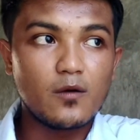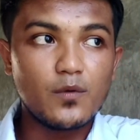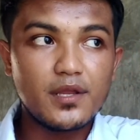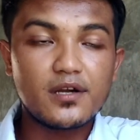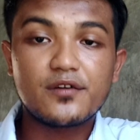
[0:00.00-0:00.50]

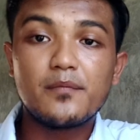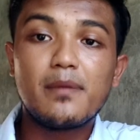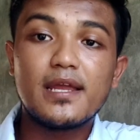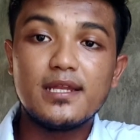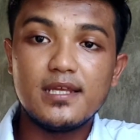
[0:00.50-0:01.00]
we are
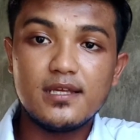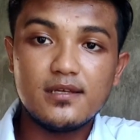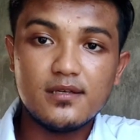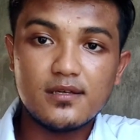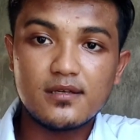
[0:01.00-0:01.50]

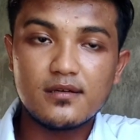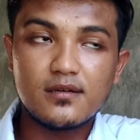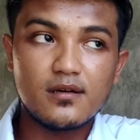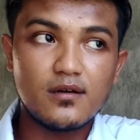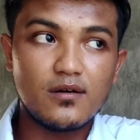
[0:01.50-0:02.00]
combining
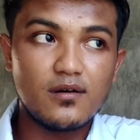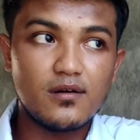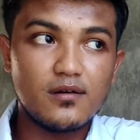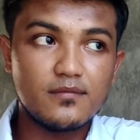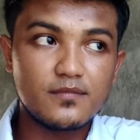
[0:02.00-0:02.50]

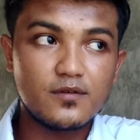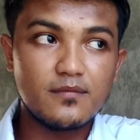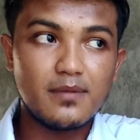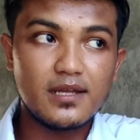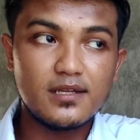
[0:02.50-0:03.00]

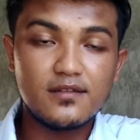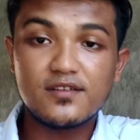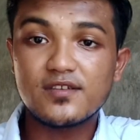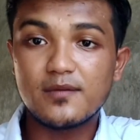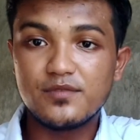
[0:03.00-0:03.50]

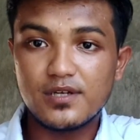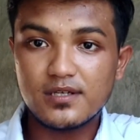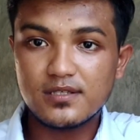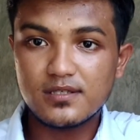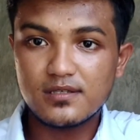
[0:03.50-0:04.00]
the
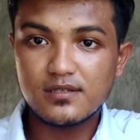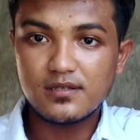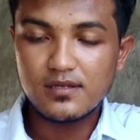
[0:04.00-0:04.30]
subjects.